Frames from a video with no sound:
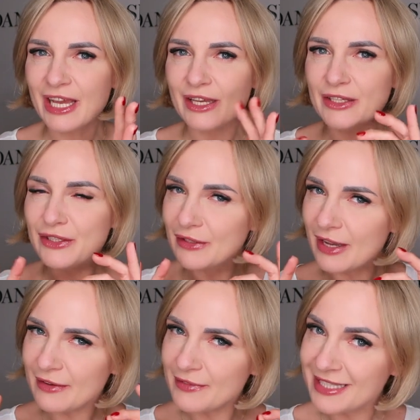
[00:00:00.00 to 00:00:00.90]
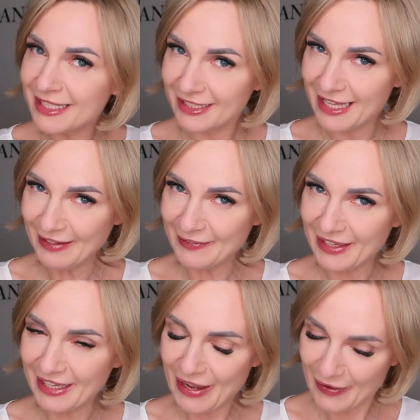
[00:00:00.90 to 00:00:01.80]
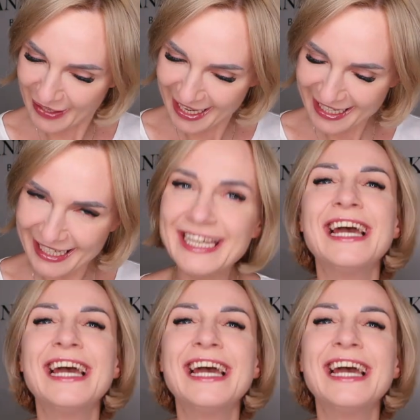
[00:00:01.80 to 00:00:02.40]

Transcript: you have seen nothing, okay?